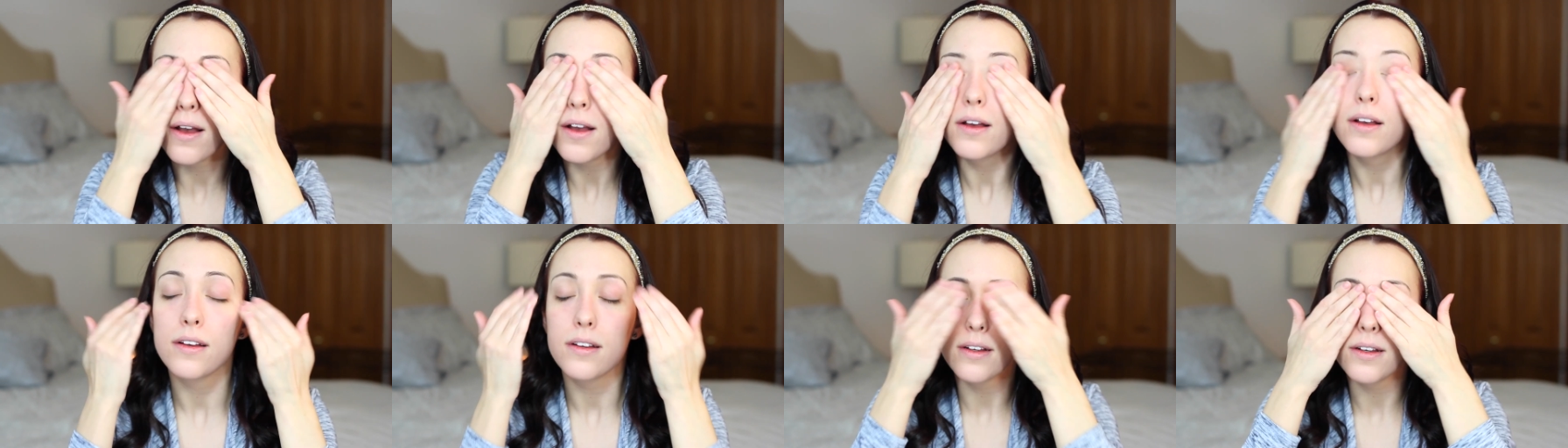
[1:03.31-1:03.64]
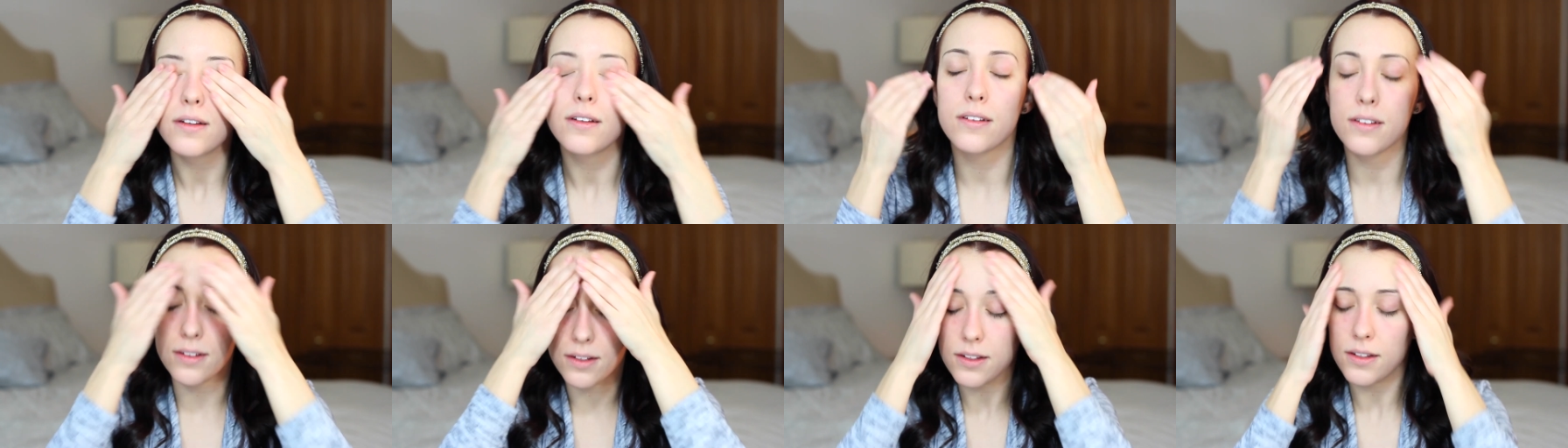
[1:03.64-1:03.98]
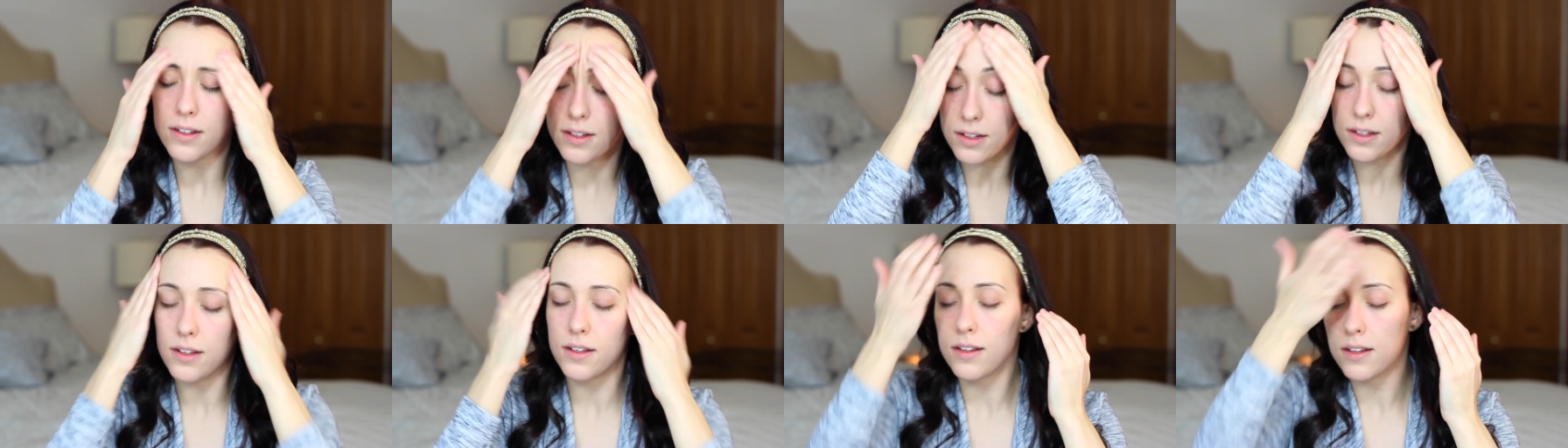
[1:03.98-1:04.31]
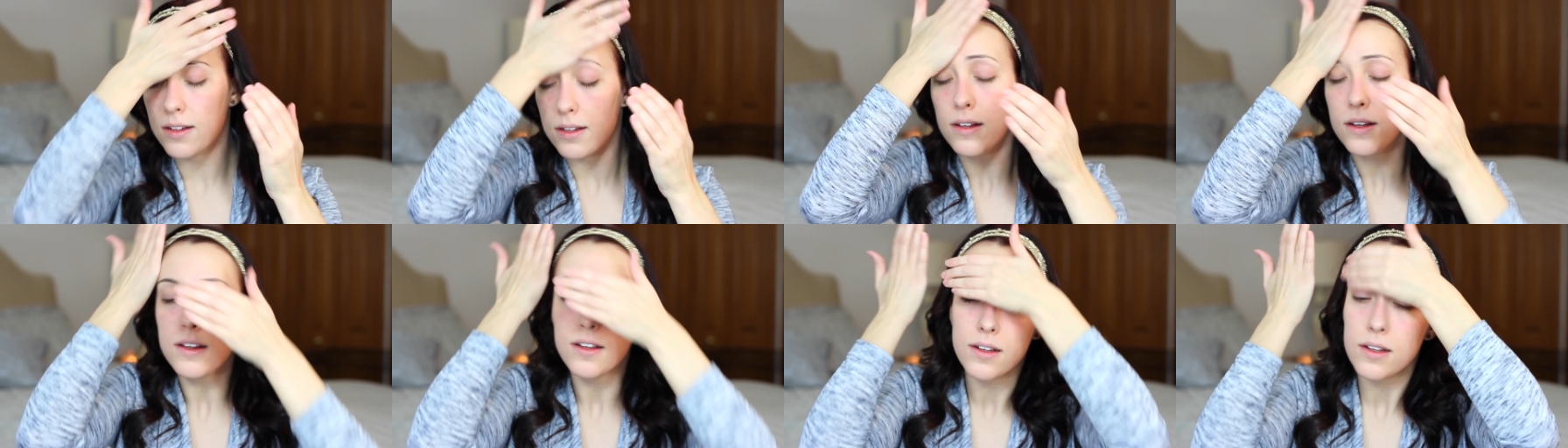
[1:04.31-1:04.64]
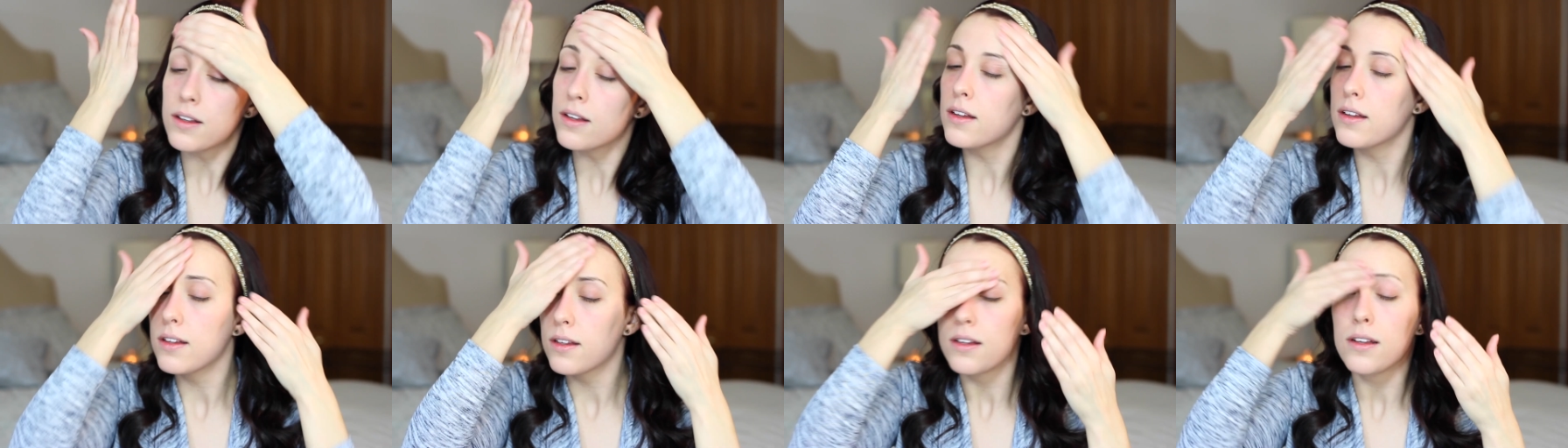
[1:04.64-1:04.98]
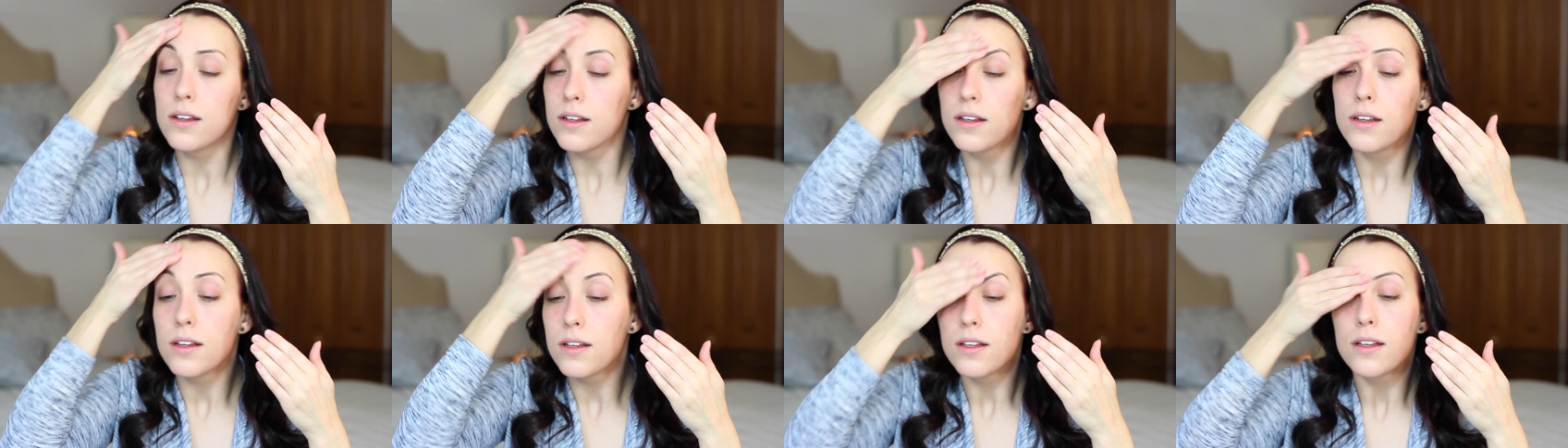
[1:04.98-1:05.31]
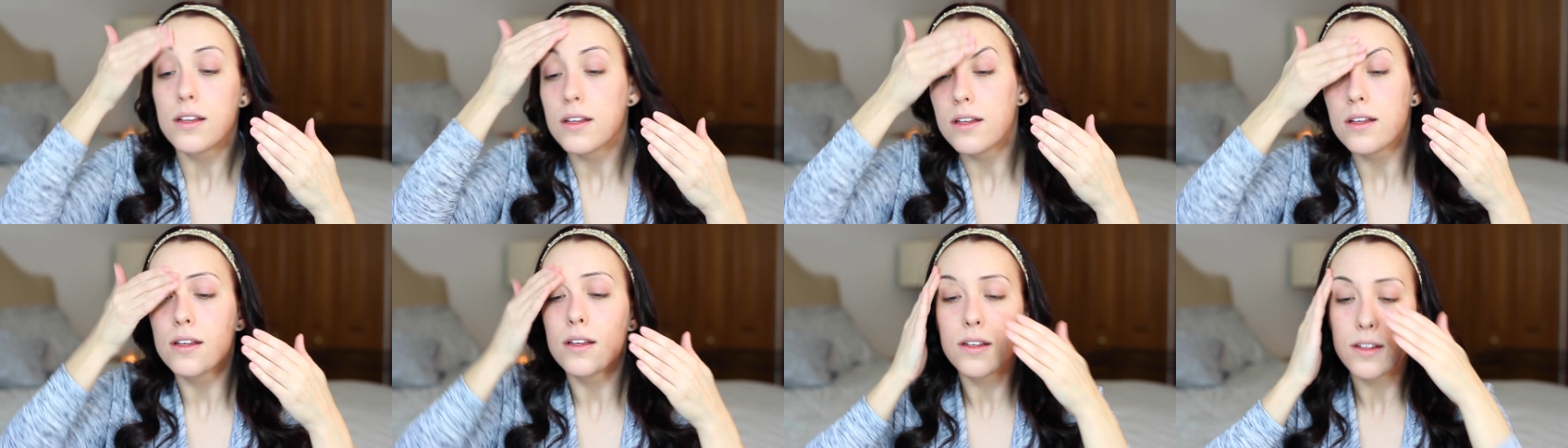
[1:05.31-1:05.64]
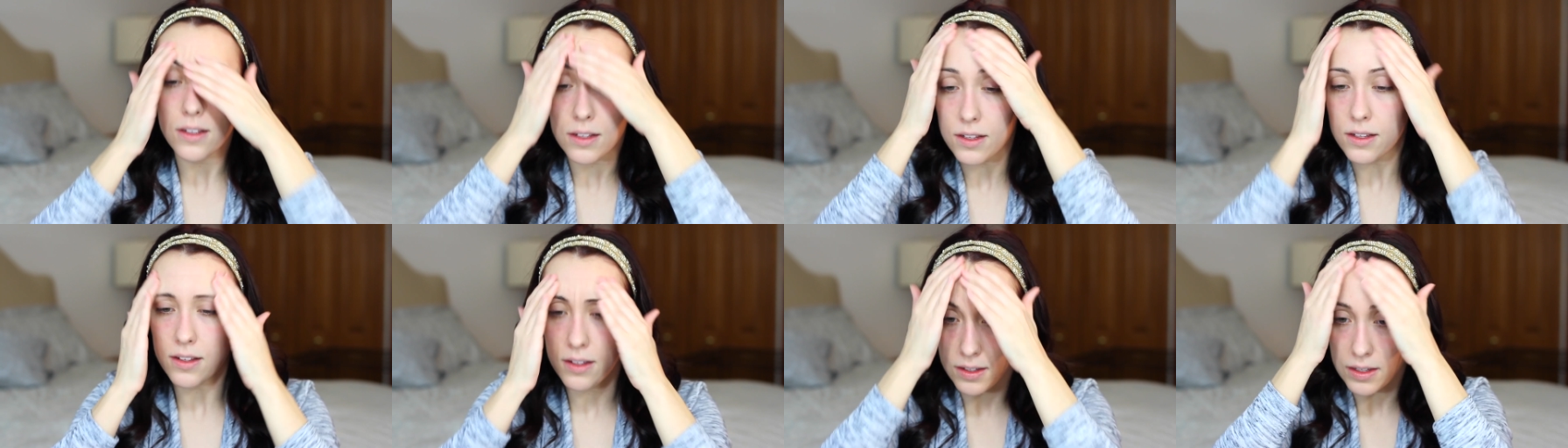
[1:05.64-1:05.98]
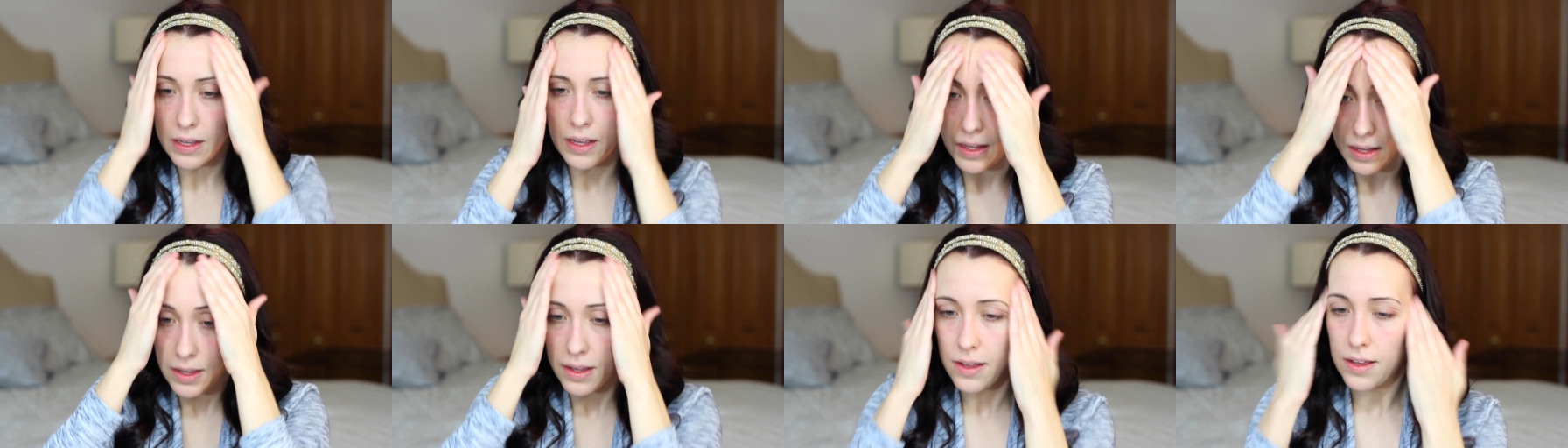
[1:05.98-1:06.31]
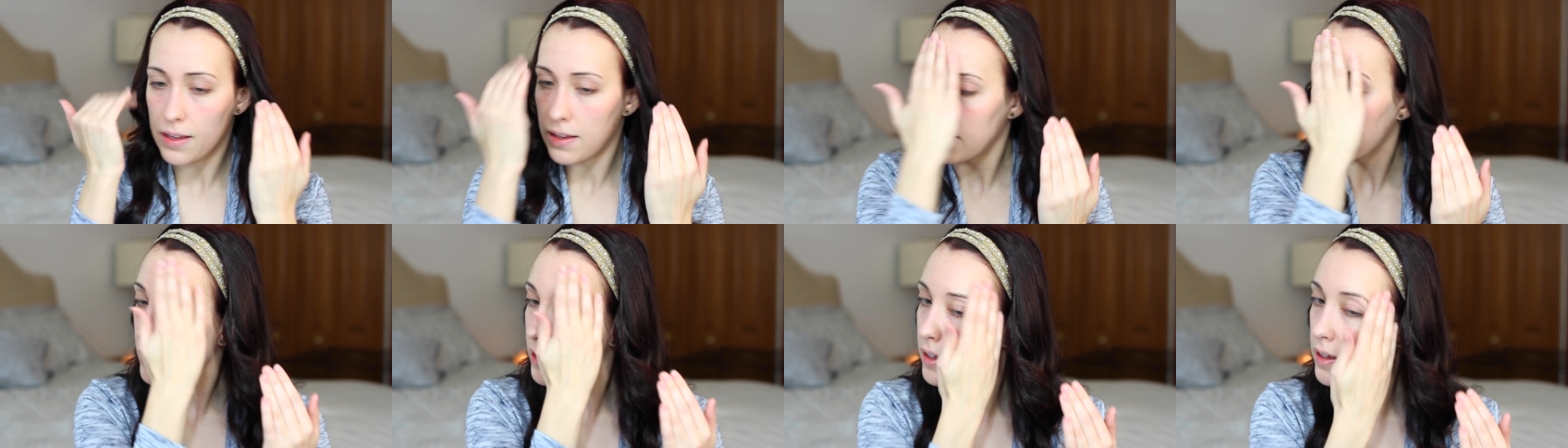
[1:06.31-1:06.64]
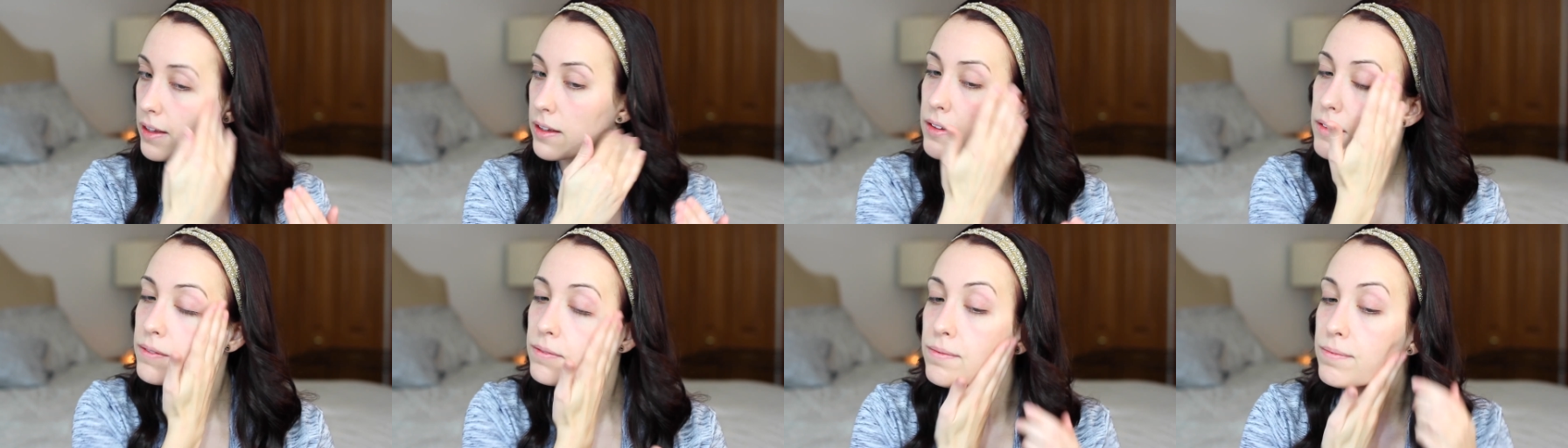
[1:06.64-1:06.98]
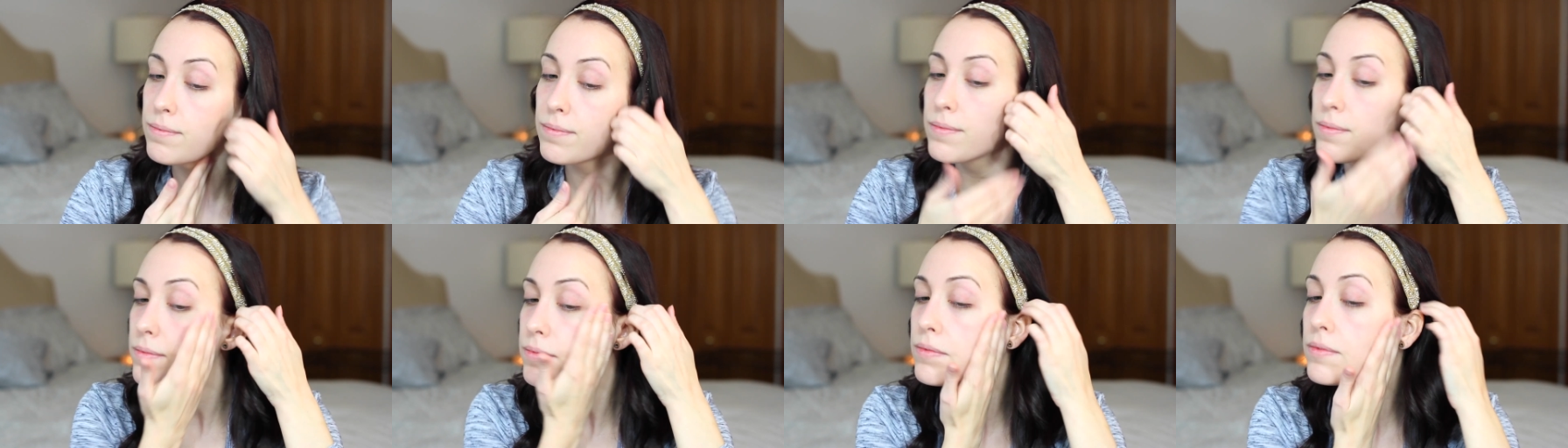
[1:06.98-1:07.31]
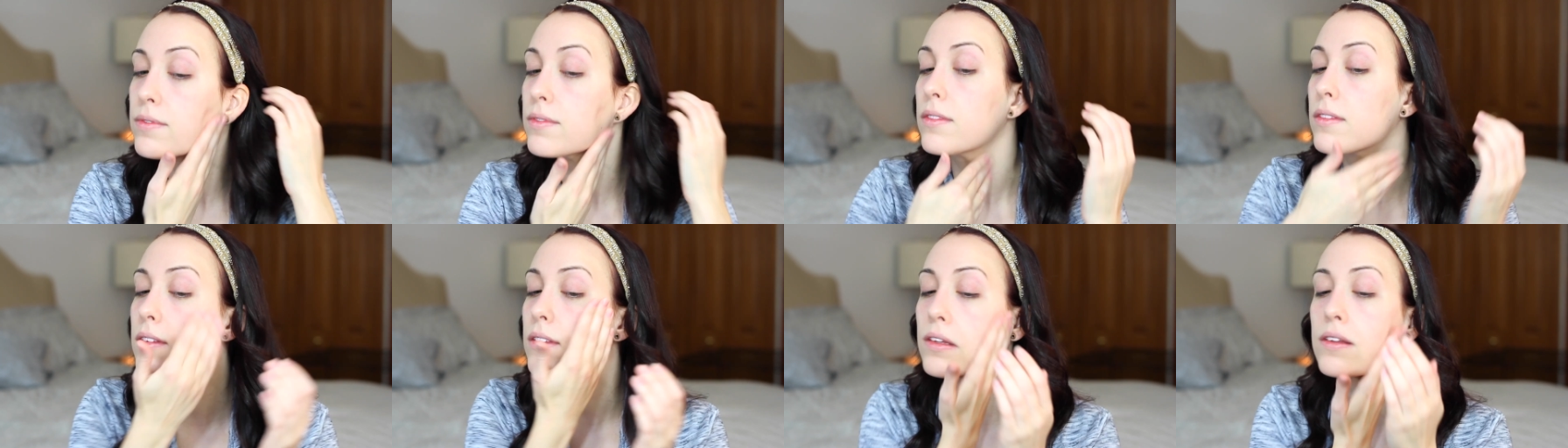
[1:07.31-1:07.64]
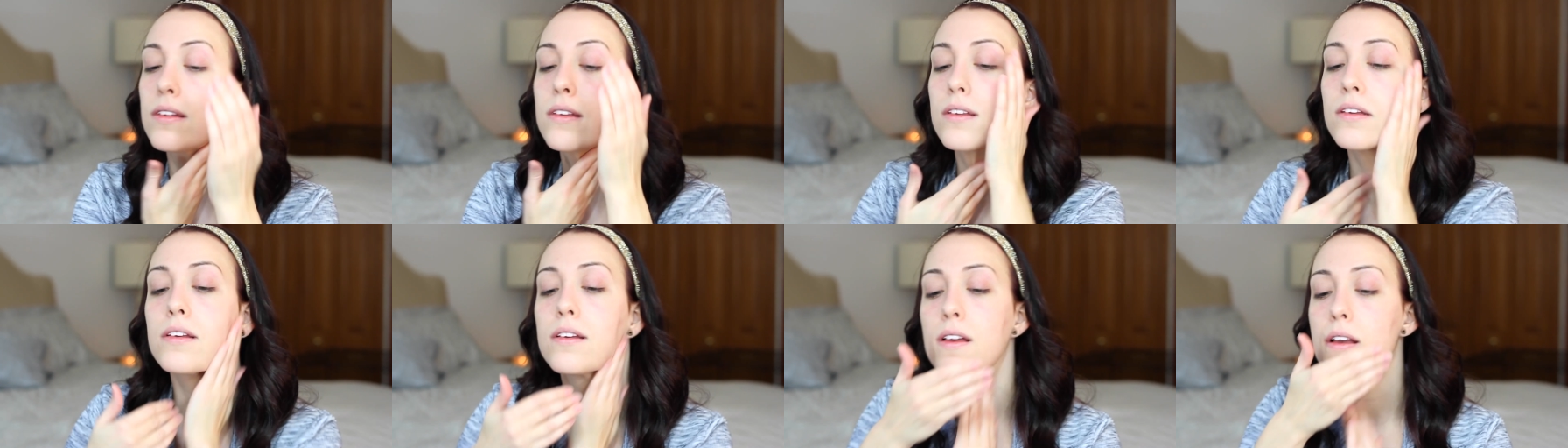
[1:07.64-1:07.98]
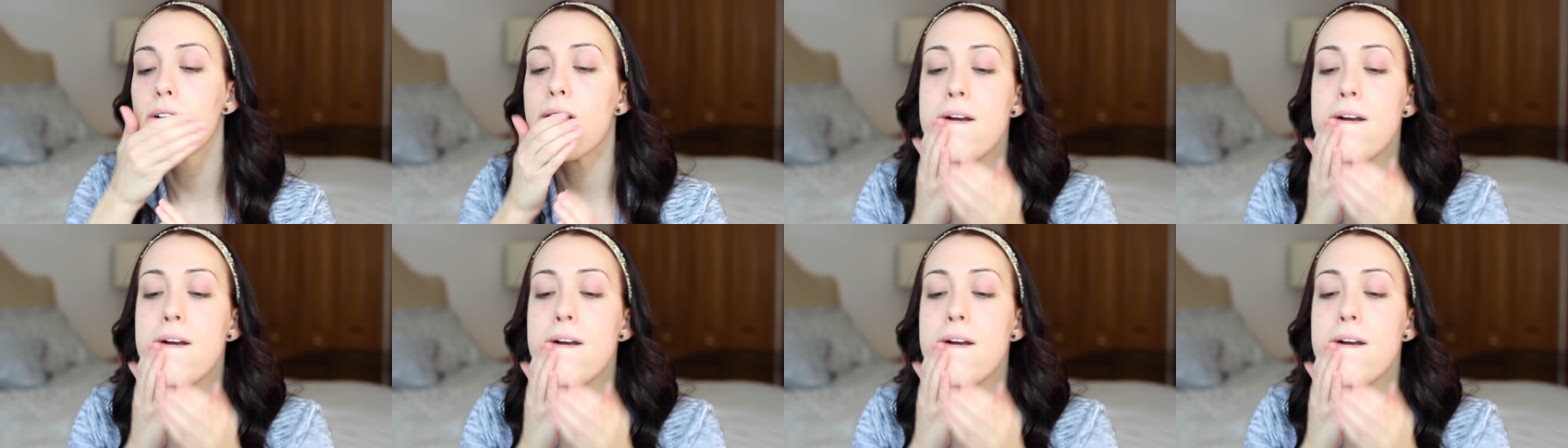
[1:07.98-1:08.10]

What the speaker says: And I am also using my Dr. Brandt Pores No More.